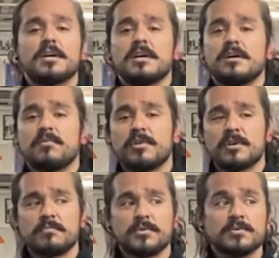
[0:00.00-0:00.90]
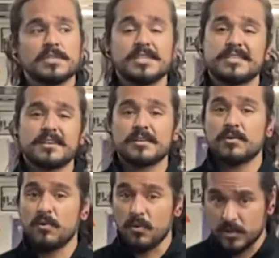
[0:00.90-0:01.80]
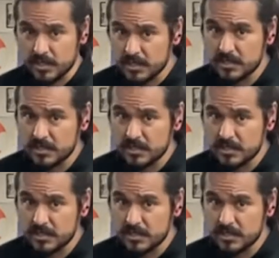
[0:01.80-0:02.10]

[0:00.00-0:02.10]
Uh, we are BruceLee.org